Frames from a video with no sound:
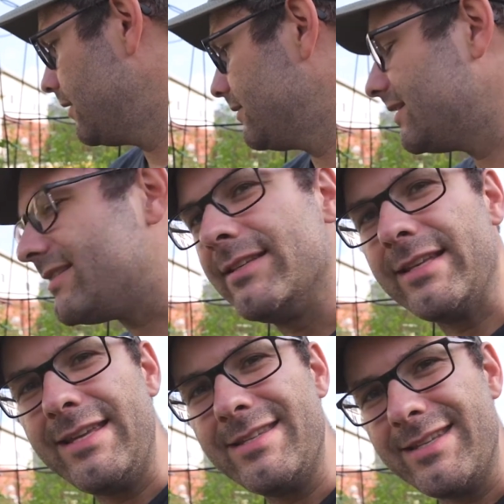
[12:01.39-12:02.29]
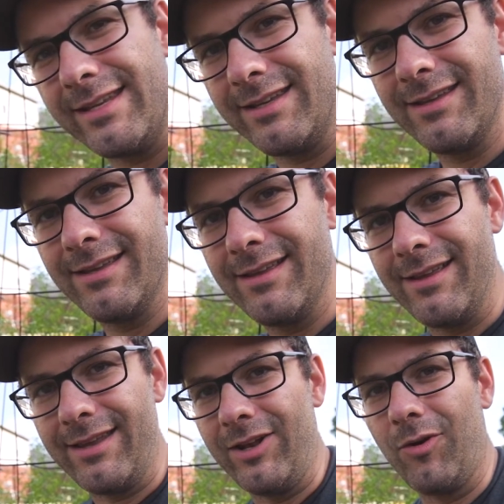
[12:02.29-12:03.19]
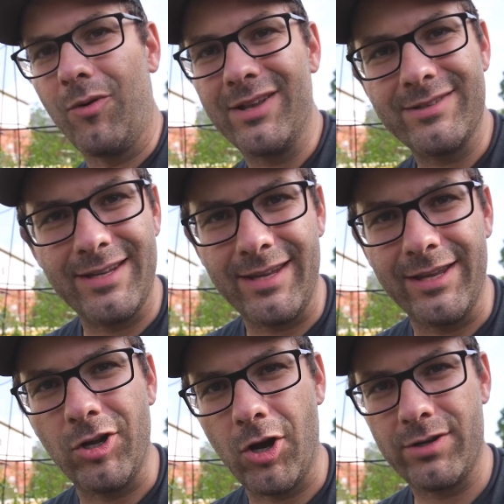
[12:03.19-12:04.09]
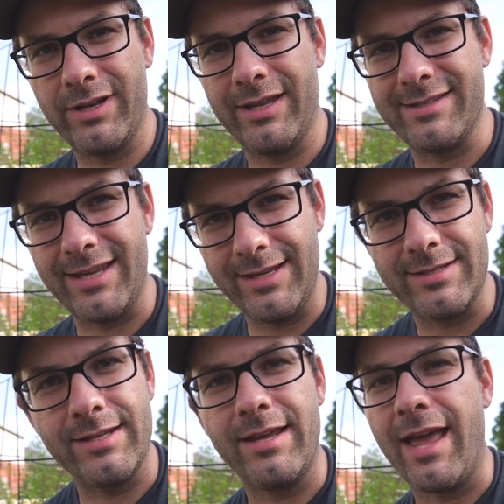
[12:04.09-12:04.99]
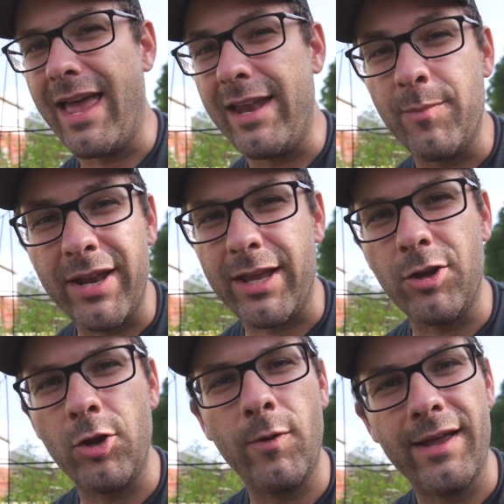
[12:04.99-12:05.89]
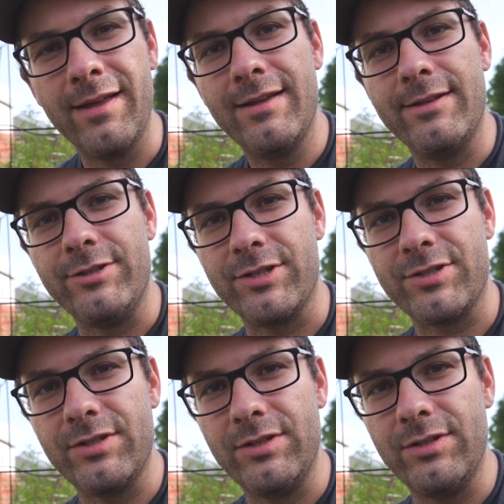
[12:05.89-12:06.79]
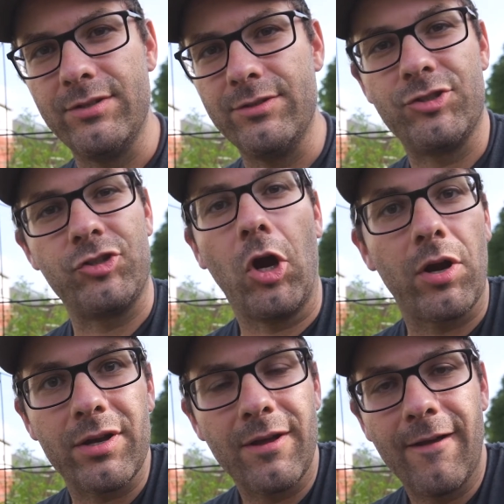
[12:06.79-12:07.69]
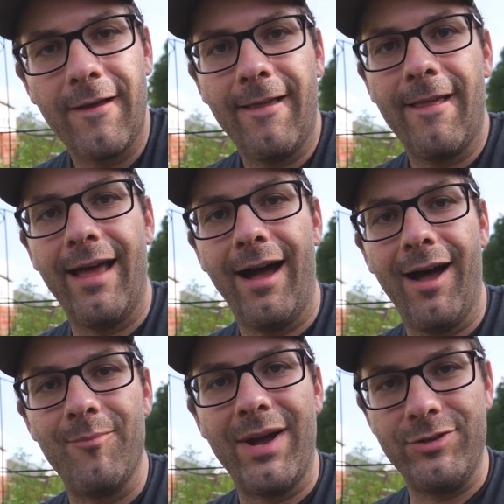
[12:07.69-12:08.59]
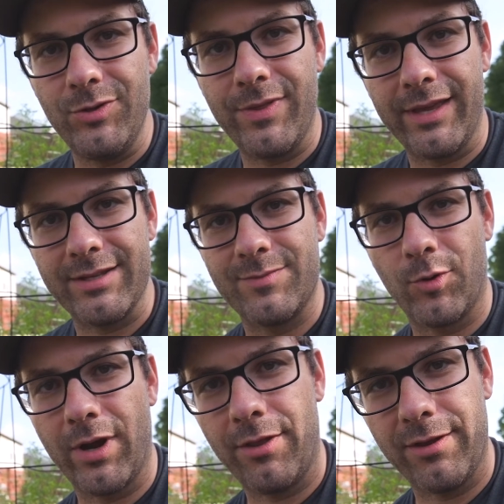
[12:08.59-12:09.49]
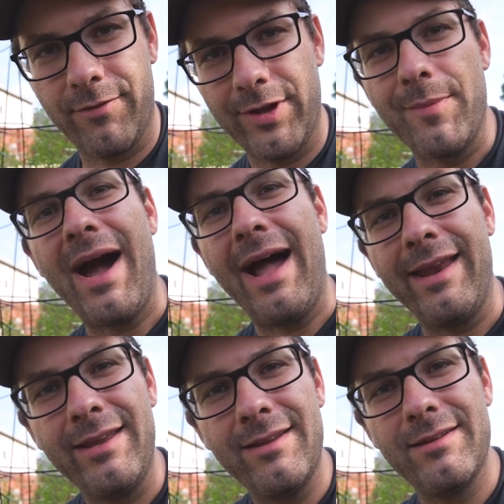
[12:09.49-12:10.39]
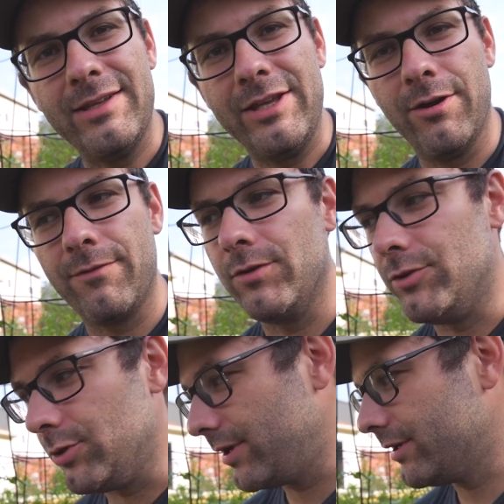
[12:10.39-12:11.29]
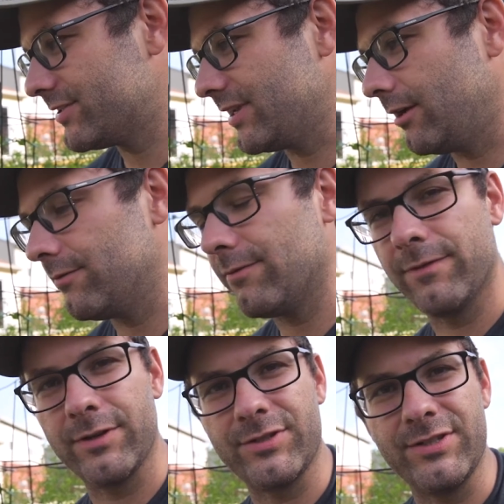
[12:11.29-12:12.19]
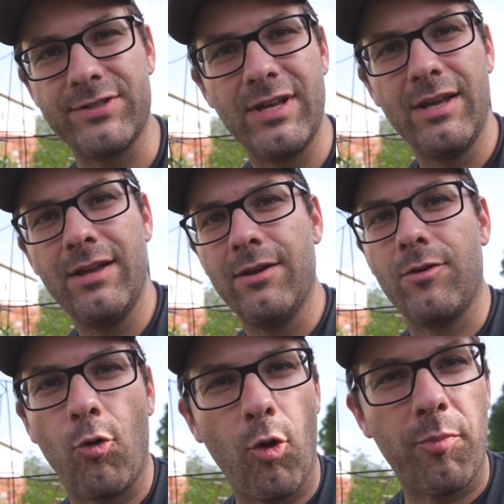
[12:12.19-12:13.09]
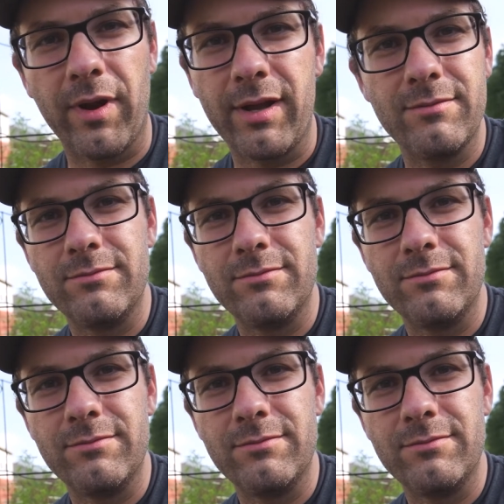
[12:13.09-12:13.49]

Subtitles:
this is easy. You know, hunting and gardening is easy. Anybody can do it. Just start. I do think it's more healthy for your body, you know, if you do it yourself versus corporate